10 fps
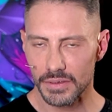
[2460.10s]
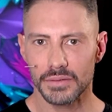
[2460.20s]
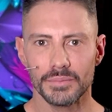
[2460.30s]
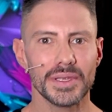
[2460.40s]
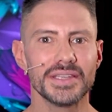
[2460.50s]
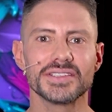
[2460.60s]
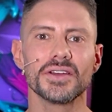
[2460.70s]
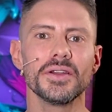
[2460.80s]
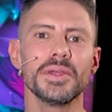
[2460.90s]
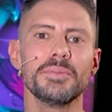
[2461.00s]
But it's going
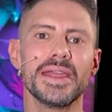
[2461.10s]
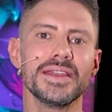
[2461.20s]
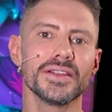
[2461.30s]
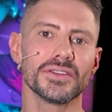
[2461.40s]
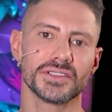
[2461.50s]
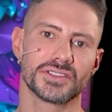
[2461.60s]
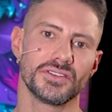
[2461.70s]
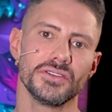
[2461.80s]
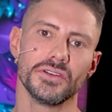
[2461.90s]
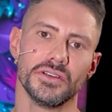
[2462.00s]
to be meaningless to
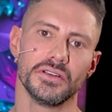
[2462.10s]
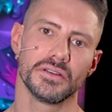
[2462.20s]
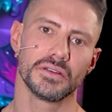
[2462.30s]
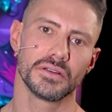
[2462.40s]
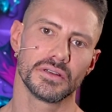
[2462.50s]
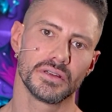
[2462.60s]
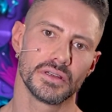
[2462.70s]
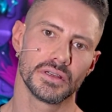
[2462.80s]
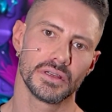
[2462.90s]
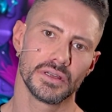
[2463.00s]
you
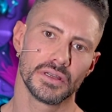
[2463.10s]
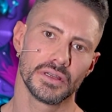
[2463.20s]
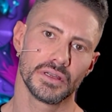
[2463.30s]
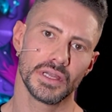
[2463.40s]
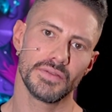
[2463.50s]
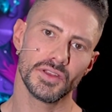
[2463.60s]
if you